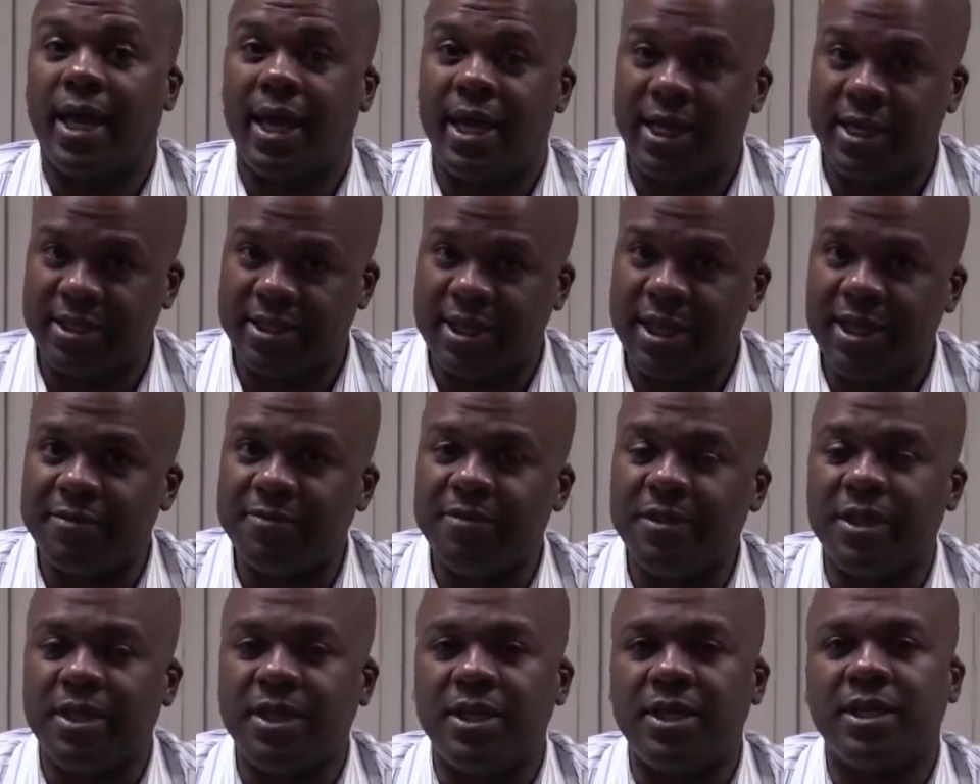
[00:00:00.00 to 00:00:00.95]

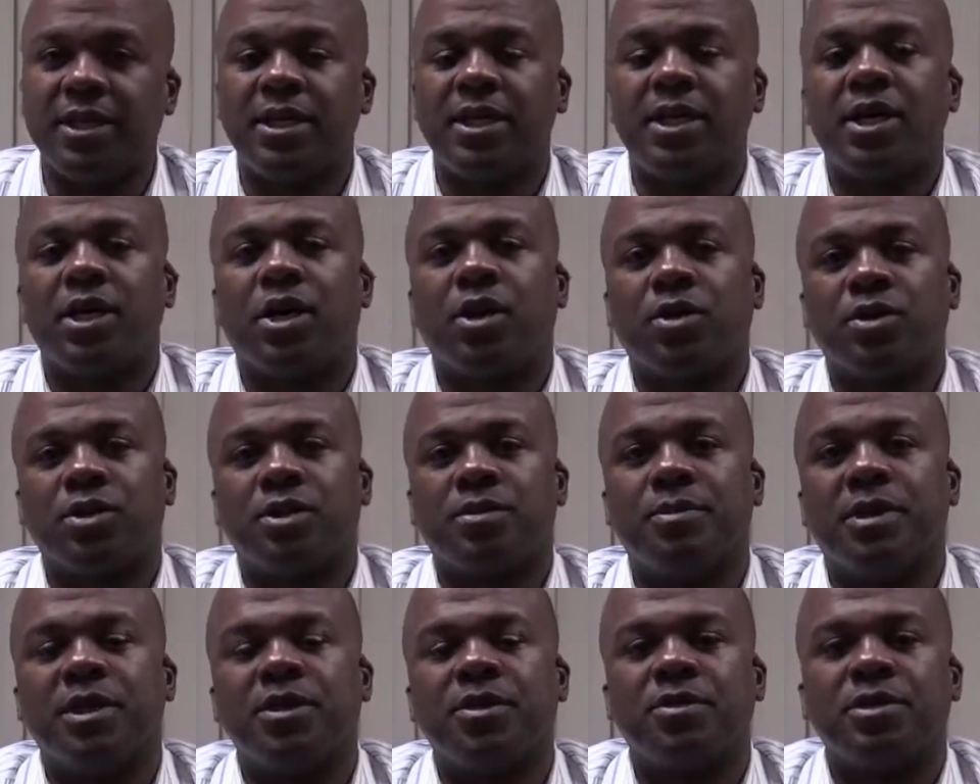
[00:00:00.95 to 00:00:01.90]
HIV, or
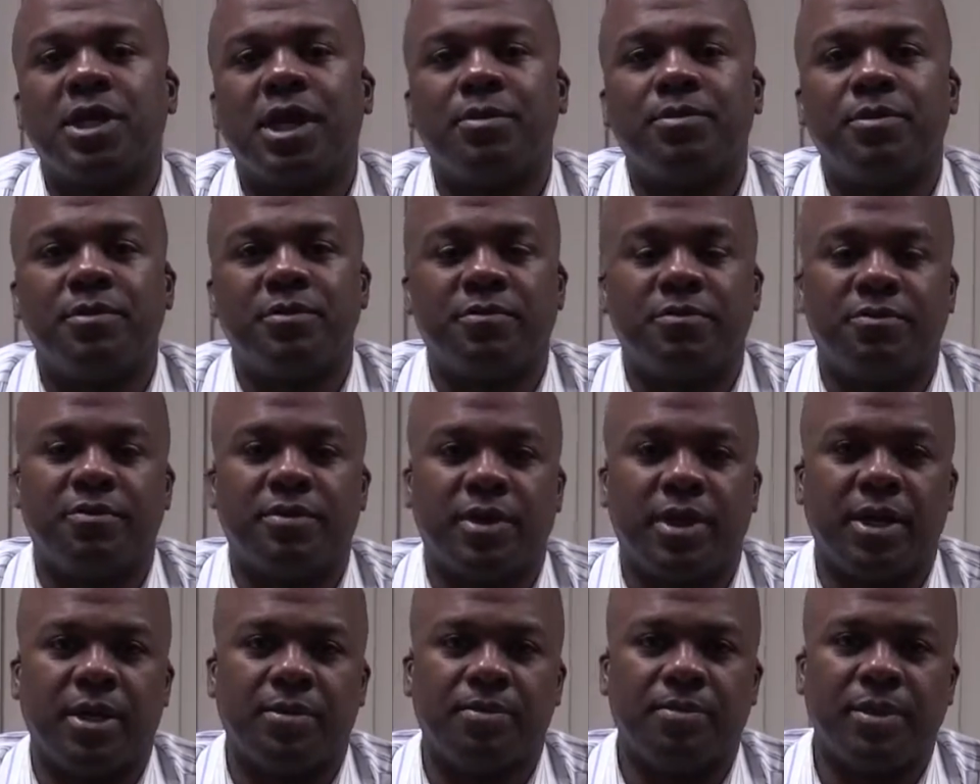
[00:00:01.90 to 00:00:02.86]
some other type of
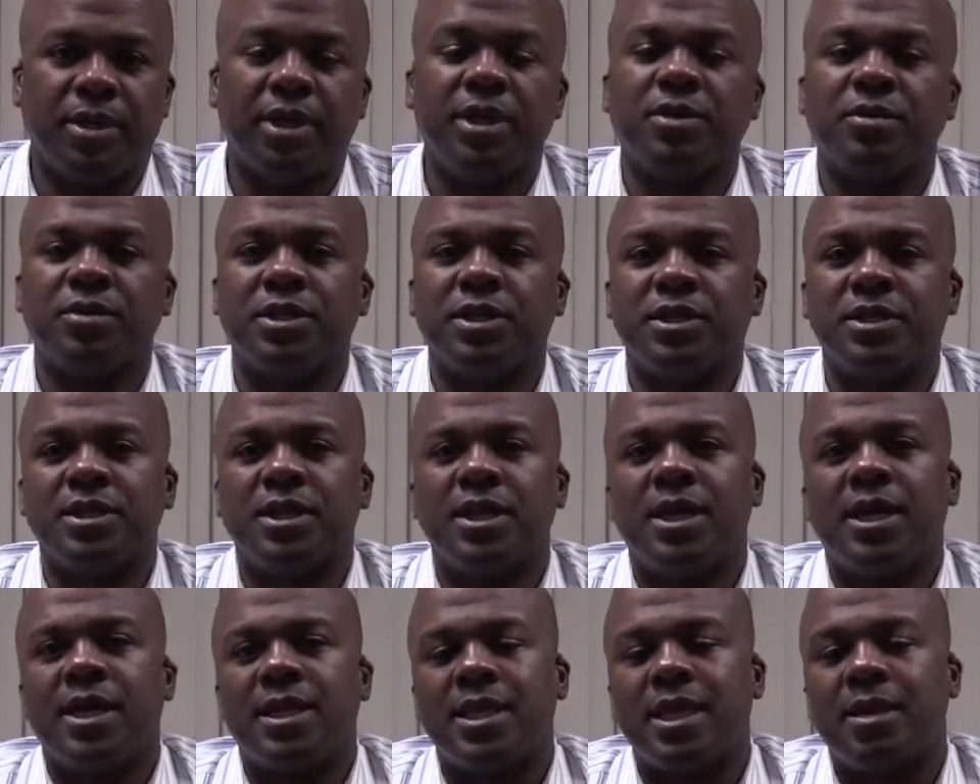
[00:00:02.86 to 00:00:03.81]
uh, illness
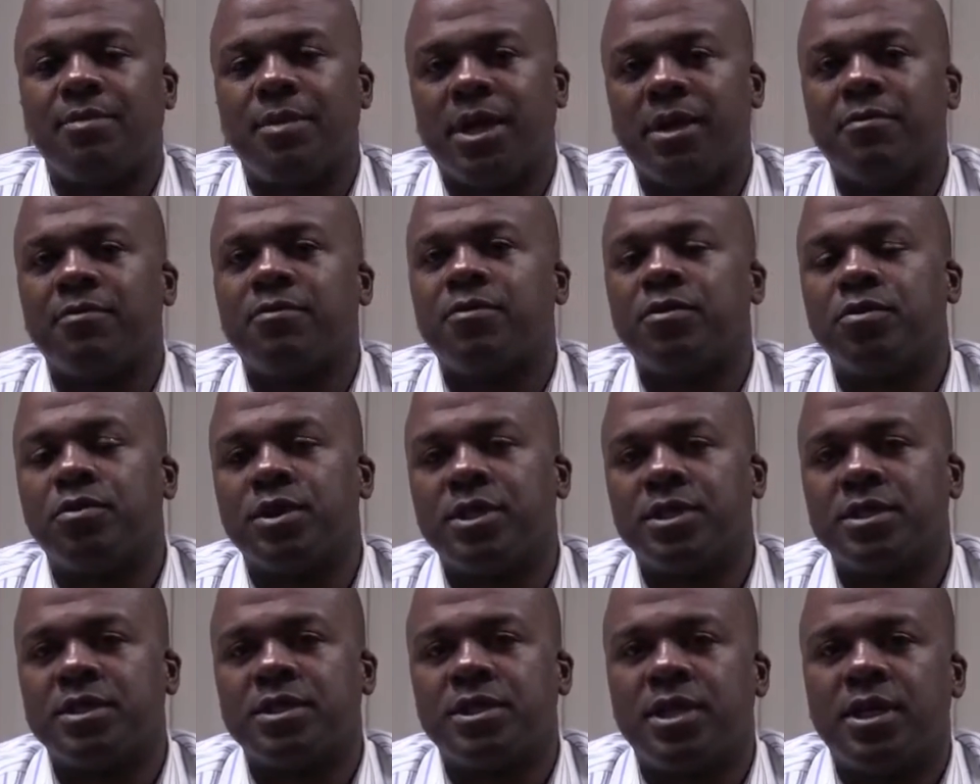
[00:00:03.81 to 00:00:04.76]
that may
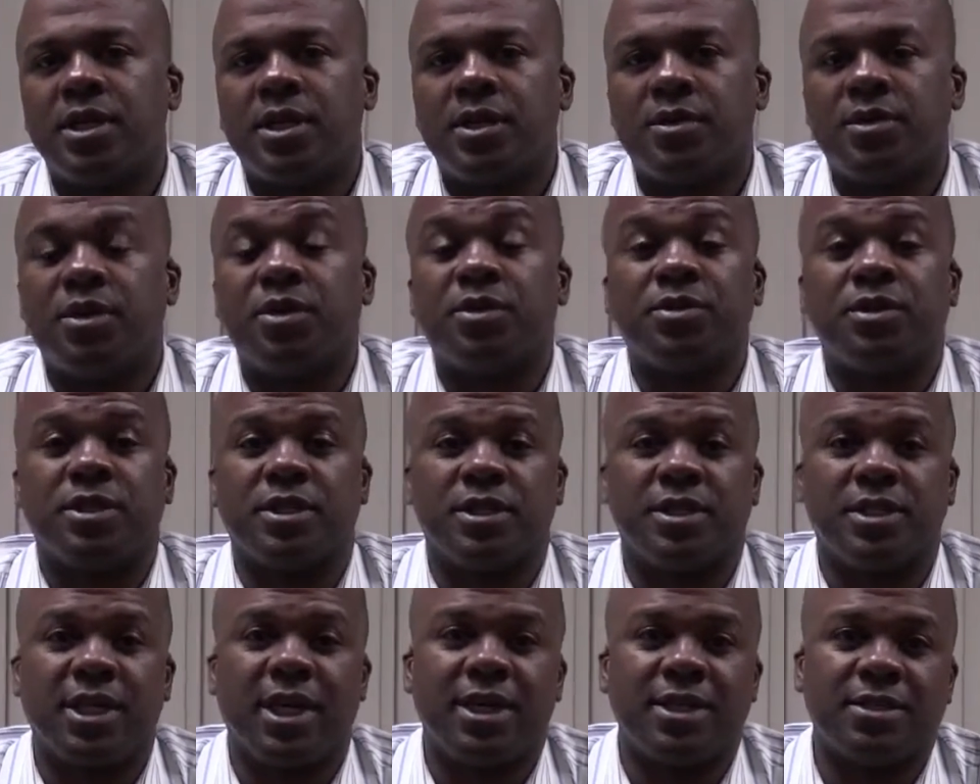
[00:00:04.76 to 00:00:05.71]
influence their
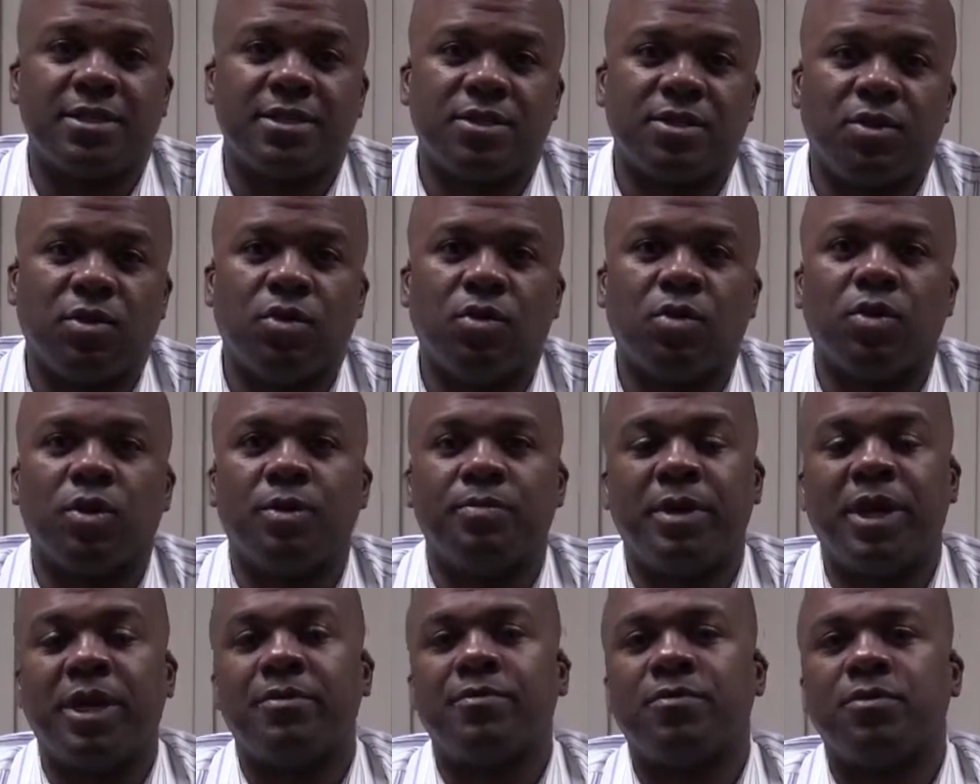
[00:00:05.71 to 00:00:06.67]
success or
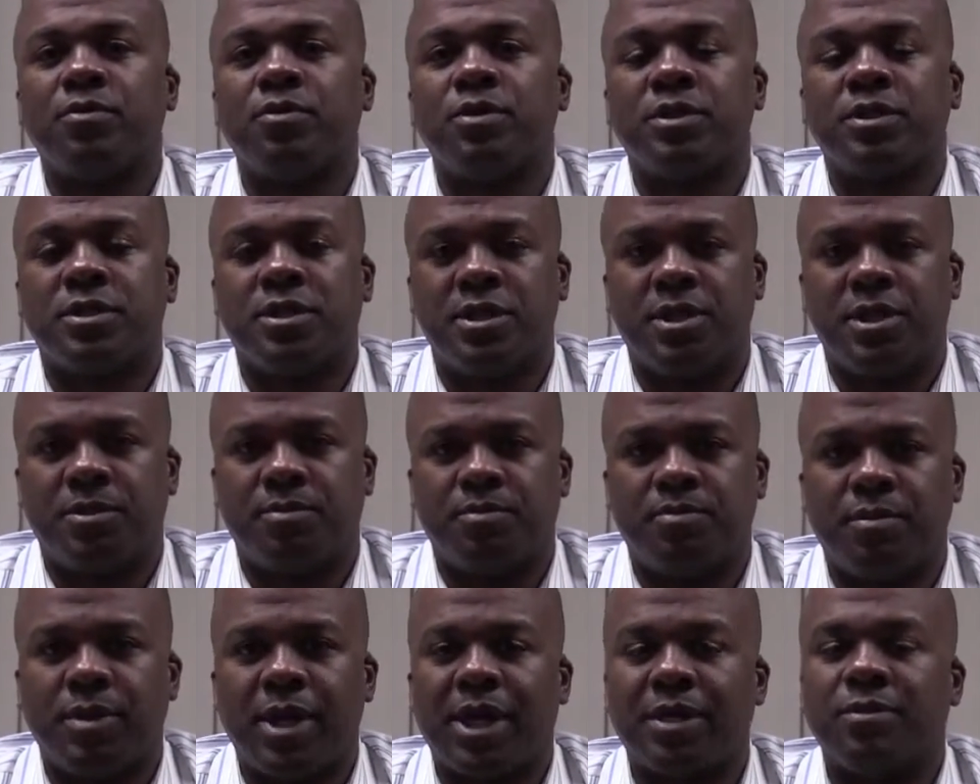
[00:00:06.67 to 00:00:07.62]
may influence the
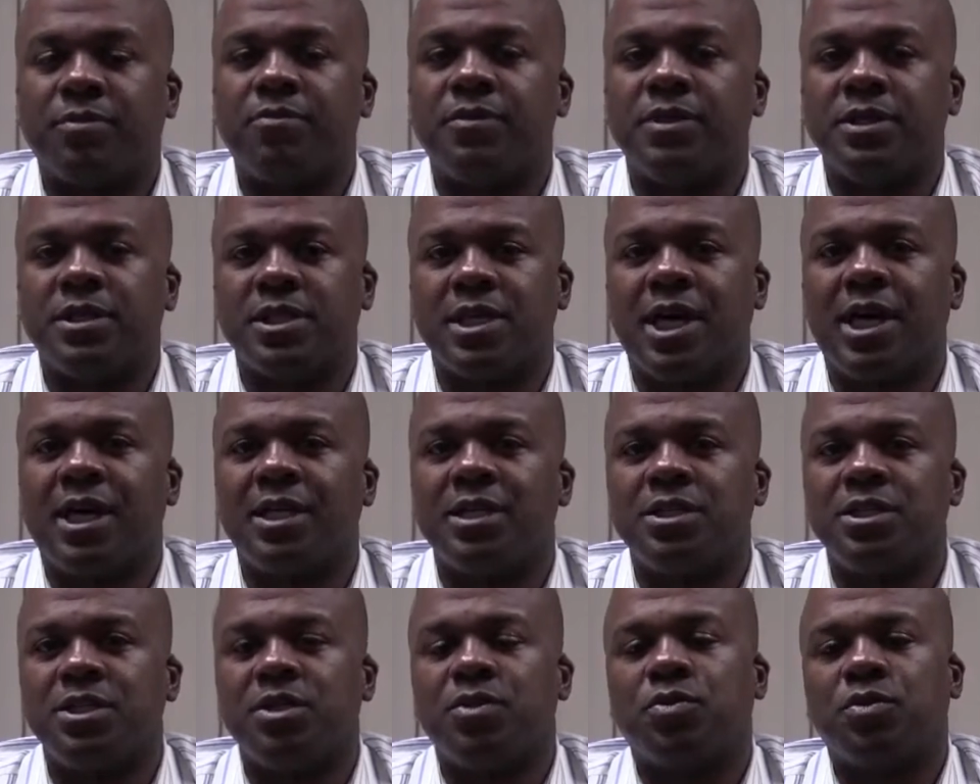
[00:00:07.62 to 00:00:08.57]

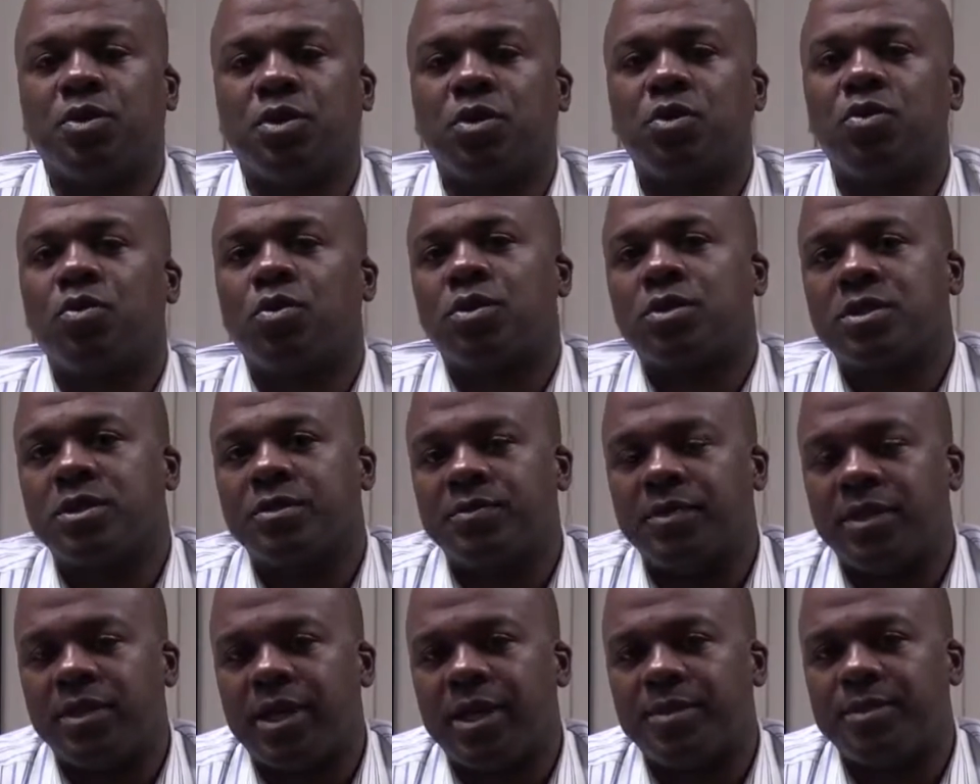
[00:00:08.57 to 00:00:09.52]
pathophysiology or the course
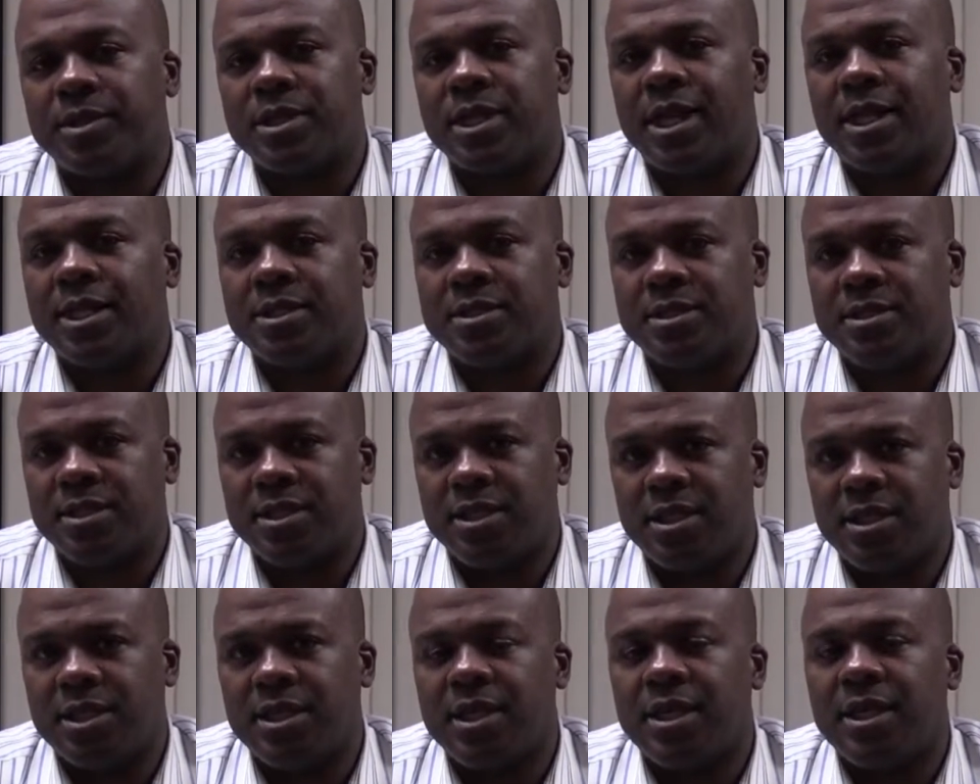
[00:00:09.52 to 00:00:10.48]
of their hepatitis
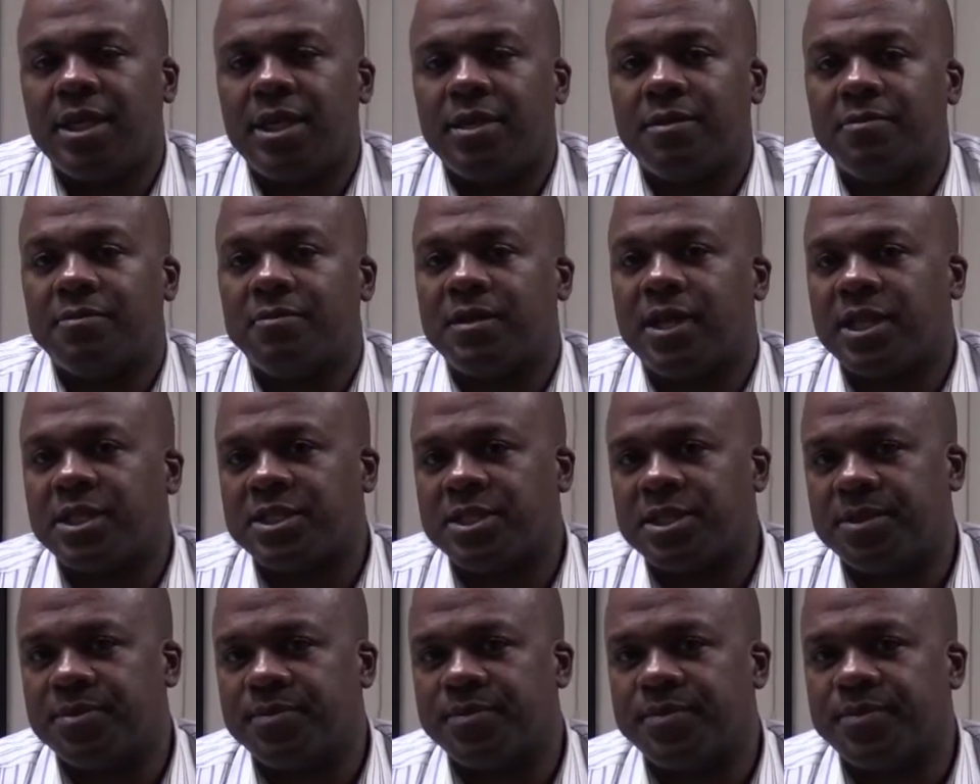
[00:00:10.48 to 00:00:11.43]
C
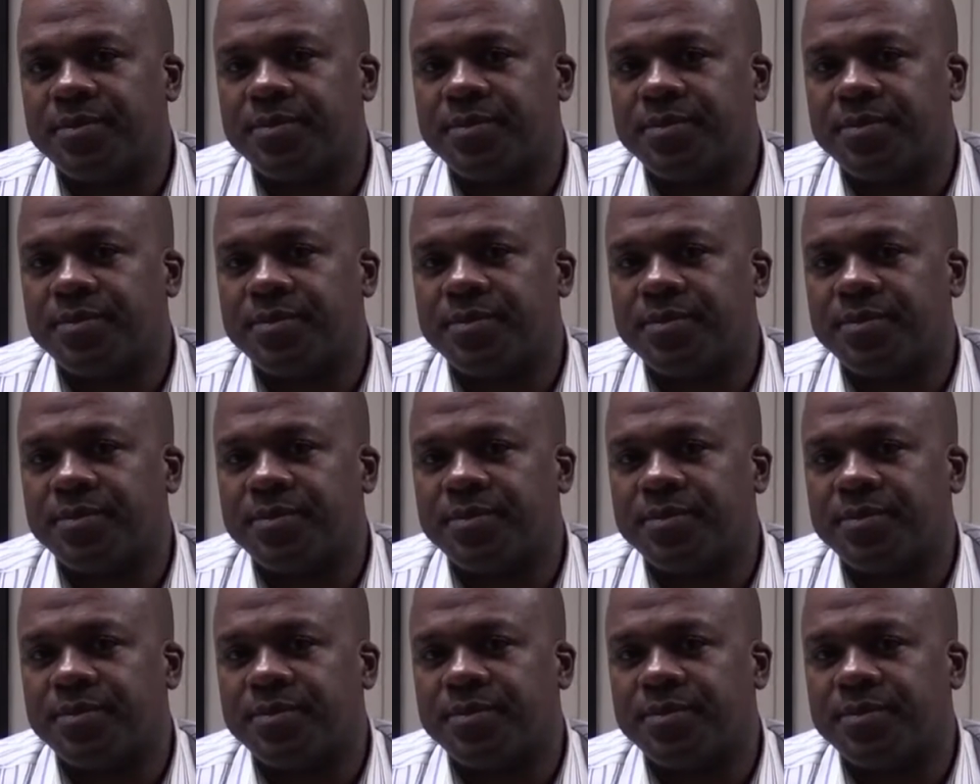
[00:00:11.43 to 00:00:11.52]
infection.